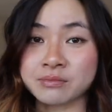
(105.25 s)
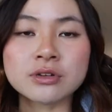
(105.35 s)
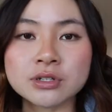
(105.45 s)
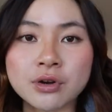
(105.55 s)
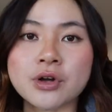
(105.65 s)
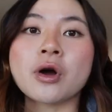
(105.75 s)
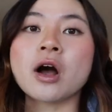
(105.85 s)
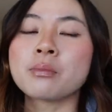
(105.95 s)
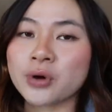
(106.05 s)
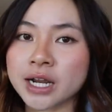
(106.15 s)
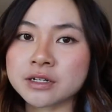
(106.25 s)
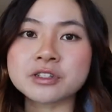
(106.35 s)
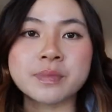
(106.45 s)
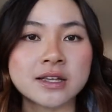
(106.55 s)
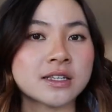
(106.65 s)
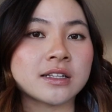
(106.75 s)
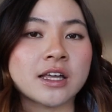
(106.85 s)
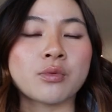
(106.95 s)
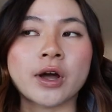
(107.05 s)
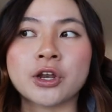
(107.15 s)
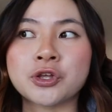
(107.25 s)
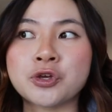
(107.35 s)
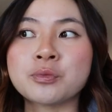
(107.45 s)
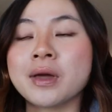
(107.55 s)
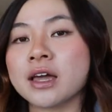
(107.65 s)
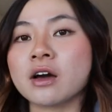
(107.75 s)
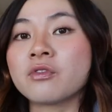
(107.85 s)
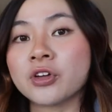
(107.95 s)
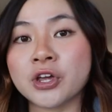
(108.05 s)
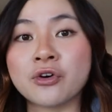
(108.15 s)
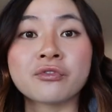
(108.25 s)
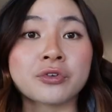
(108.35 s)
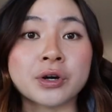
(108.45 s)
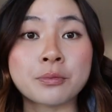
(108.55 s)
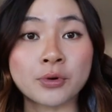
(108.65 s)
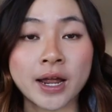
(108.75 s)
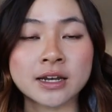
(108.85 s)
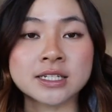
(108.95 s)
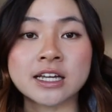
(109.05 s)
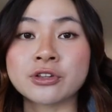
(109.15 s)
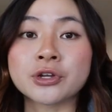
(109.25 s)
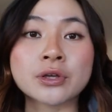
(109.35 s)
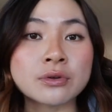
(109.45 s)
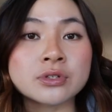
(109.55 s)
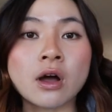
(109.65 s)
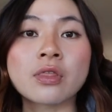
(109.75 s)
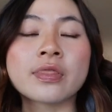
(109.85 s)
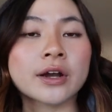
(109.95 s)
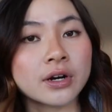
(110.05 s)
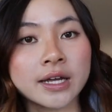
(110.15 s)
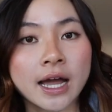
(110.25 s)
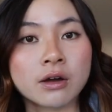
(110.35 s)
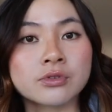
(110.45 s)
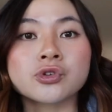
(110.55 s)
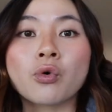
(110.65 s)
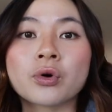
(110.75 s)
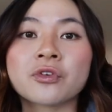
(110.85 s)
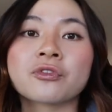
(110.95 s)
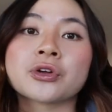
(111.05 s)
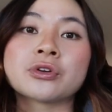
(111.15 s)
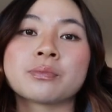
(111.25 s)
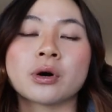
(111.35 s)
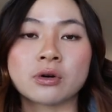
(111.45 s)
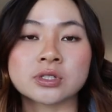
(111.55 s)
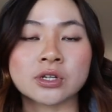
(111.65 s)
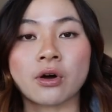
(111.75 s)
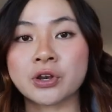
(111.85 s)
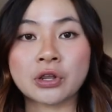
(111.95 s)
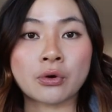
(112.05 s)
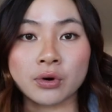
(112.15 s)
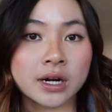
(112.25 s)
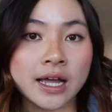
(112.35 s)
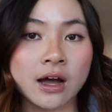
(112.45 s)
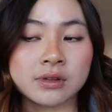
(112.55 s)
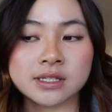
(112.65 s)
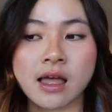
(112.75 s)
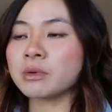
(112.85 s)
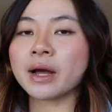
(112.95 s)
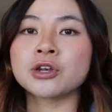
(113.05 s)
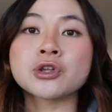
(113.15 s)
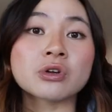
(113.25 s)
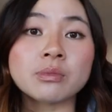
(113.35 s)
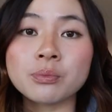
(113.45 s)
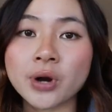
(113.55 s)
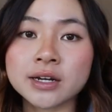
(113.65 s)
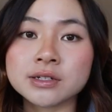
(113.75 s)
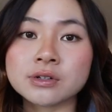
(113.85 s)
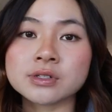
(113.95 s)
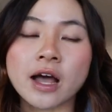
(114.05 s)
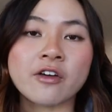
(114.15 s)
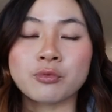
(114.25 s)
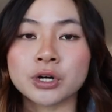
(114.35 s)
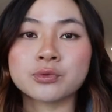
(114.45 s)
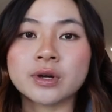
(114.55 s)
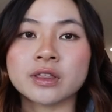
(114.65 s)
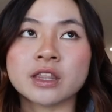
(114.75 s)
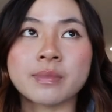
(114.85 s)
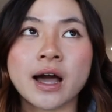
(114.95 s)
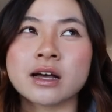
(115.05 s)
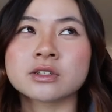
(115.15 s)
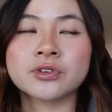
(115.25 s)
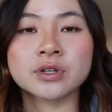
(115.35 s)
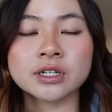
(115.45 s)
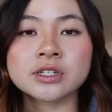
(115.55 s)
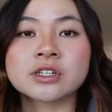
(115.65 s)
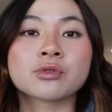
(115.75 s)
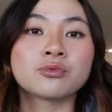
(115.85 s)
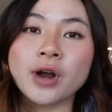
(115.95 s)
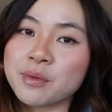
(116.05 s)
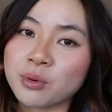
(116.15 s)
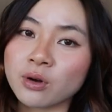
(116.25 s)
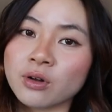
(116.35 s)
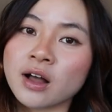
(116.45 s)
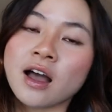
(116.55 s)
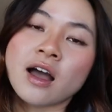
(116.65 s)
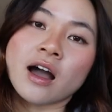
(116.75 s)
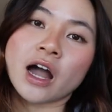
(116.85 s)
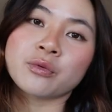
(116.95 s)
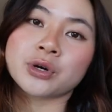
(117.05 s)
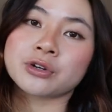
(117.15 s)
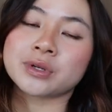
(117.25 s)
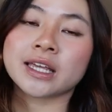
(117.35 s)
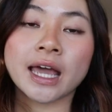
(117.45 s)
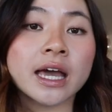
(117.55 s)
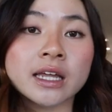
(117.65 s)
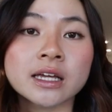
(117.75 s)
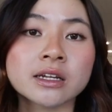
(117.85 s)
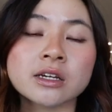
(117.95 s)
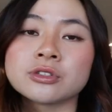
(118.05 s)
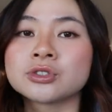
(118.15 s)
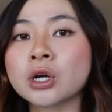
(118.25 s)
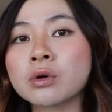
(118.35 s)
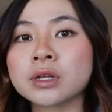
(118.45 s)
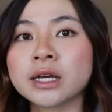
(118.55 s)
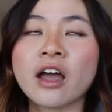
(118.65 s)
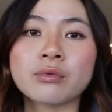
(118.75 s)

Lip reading: For those who don't know, a brand deal is basically when you make a video for a brand to either use on their accounts or for you to post it on your accounts. Some of my notable brand deals I've worked with in the past few years is Red Bull. I've worked with Canon, Jolin.